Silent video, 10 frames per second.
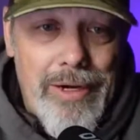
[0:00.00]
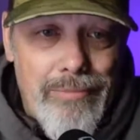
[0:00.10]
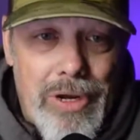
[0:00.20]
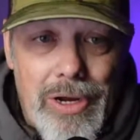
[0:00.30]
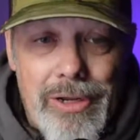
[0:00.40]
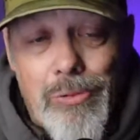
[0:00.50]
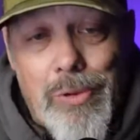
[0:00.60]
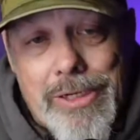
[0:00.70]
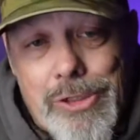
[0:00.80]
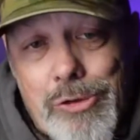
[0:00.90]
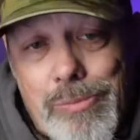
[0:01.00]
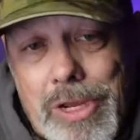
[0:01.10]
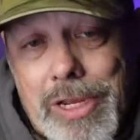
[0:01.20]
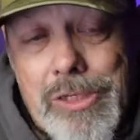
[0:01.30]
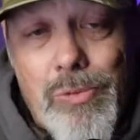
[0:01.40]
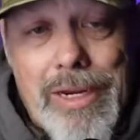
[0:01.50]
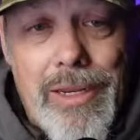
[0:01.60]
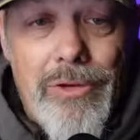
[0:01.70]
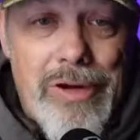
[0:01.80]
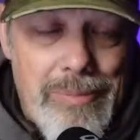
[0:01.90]
a month, wait 2 months,
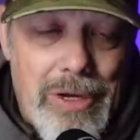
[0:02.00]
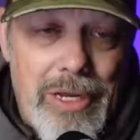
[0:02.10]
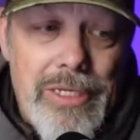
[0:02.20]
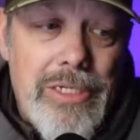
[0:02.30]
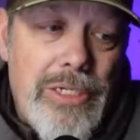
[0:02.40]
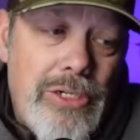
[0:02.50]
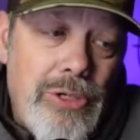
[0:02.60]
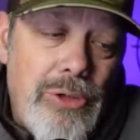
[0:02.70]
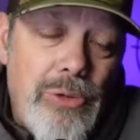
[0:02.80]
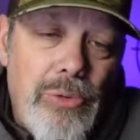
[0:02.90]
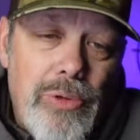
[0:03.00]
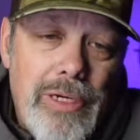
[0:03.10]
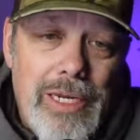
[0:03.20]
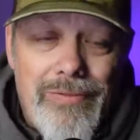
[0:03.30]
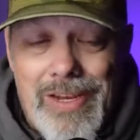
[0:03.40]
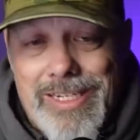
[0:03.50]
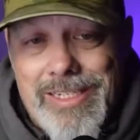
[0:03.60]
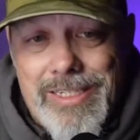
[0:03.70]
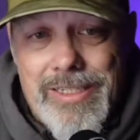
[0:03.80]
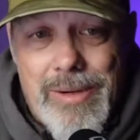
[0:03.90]
wait 3 months to
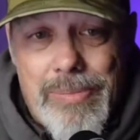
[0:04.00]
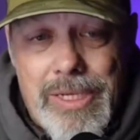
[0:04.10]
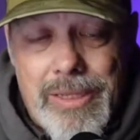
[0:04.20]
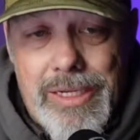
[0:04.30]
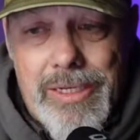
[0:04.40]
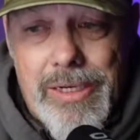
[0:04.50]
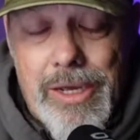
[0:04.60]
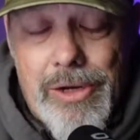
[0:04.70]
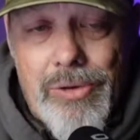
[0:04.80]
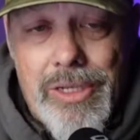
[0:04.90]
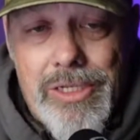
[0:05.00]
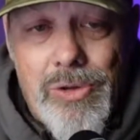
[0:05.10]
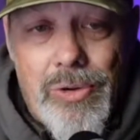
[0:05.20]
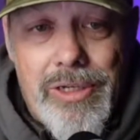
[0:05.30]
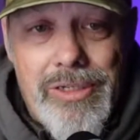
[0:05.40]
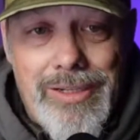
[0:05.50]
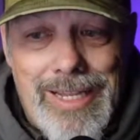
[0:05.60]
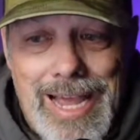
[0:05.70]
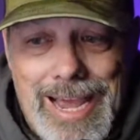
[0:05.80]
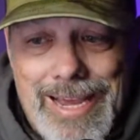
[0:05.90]
invest in something that not only is going
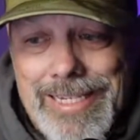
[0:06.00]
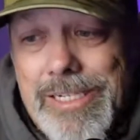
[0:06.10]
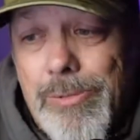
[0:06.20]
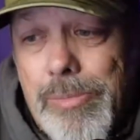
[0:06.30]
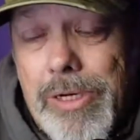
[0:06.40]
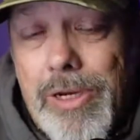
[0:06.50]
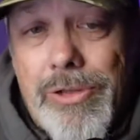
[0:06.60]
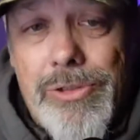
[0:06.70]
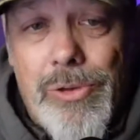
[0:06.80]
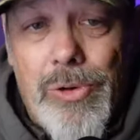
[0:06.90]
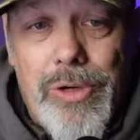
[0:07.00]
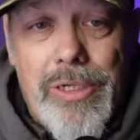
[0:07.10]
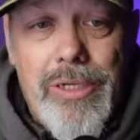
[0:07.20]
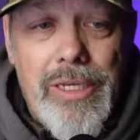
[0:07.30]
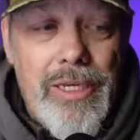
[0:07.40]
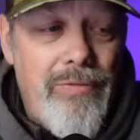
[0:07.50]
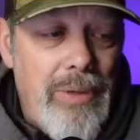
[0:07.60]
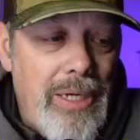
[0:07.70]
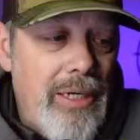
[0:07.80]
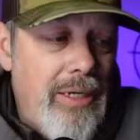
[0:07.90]
to last, but also going to
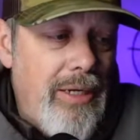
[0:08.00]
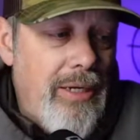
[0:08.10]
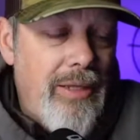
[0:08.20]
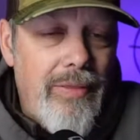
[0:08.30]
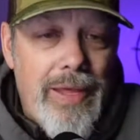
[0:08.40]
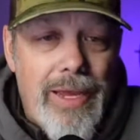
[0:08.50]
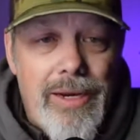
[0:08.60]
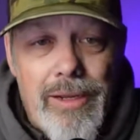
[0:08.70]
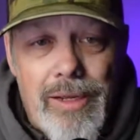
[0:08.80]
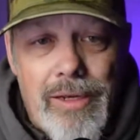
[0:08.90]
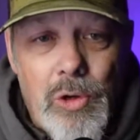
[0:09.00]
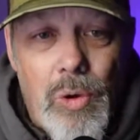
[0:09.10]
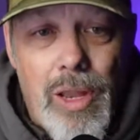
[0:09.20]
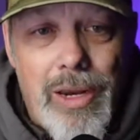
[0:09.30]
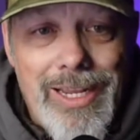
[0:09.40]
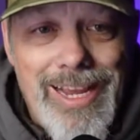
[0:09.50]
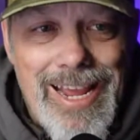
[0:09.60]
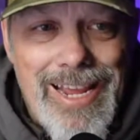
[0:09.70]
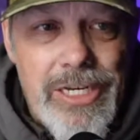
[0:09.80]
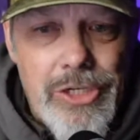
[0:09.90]
give me that
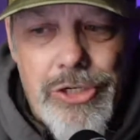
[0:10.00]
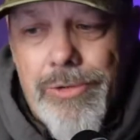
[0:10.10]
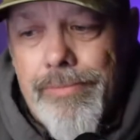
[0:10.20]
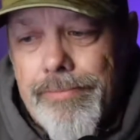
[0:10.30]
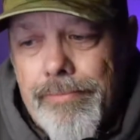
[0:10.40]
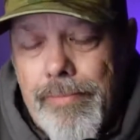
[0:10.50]
quality edge.